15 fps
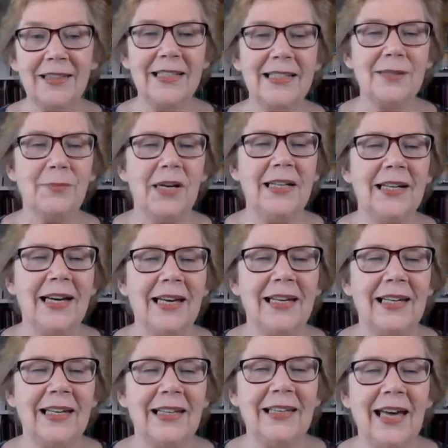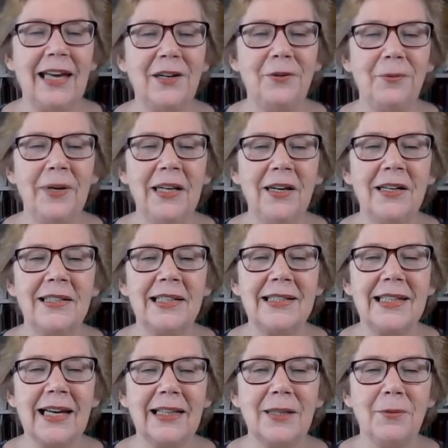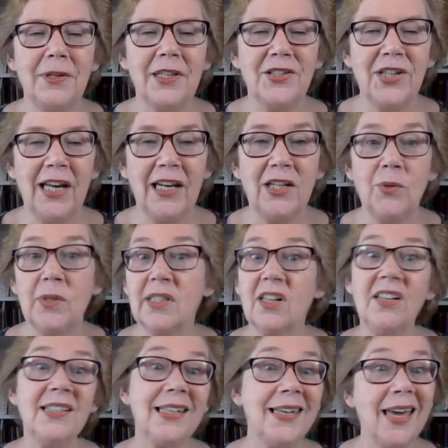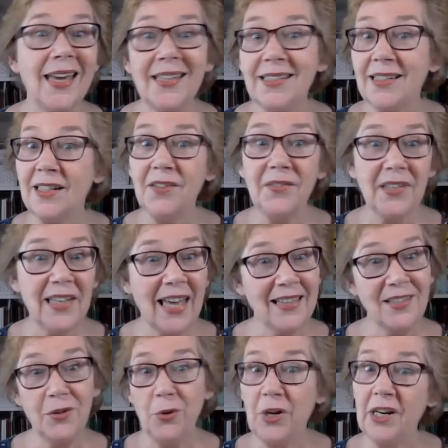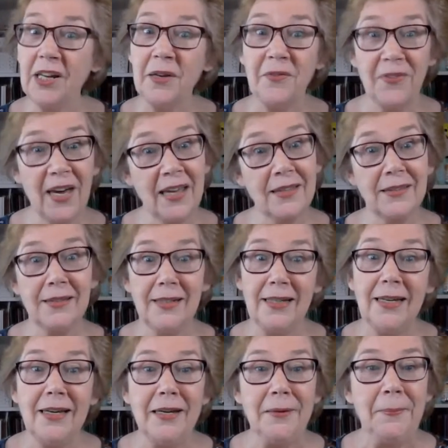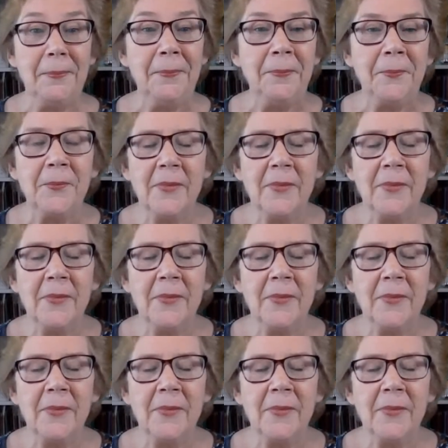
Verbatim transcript: This is my darling. Hadn't realised exactly what the challenge was because he hasn't. It hasn't really affected him.